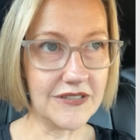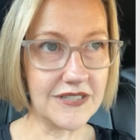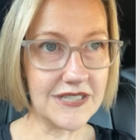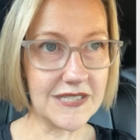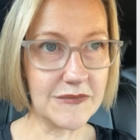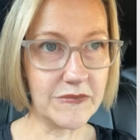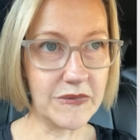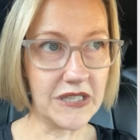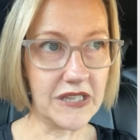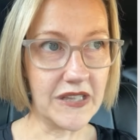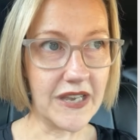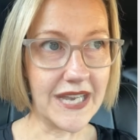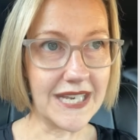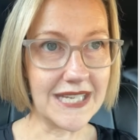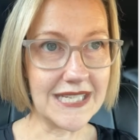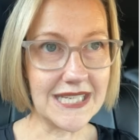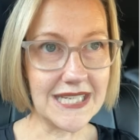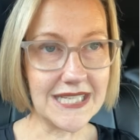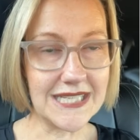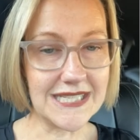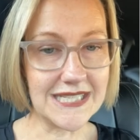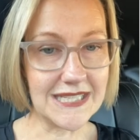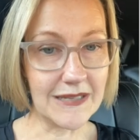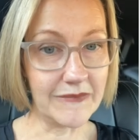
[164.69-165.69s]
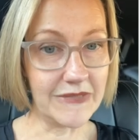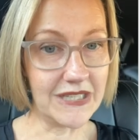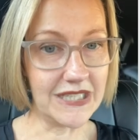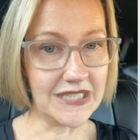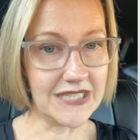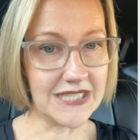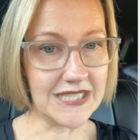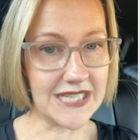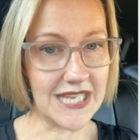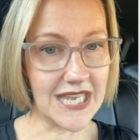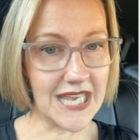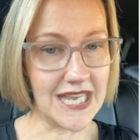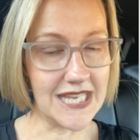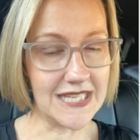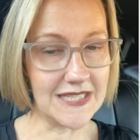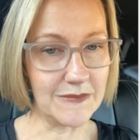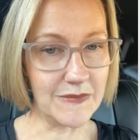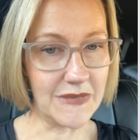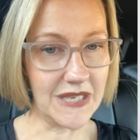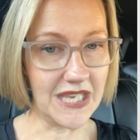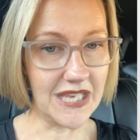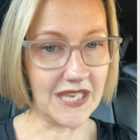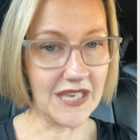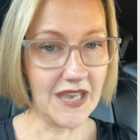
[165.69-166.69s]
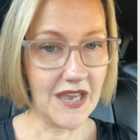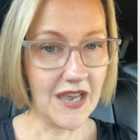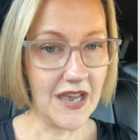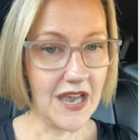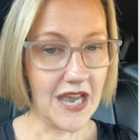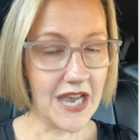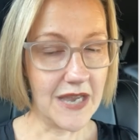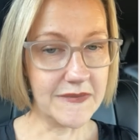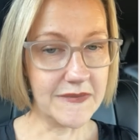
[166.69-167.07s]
just be like, it's something that scares me.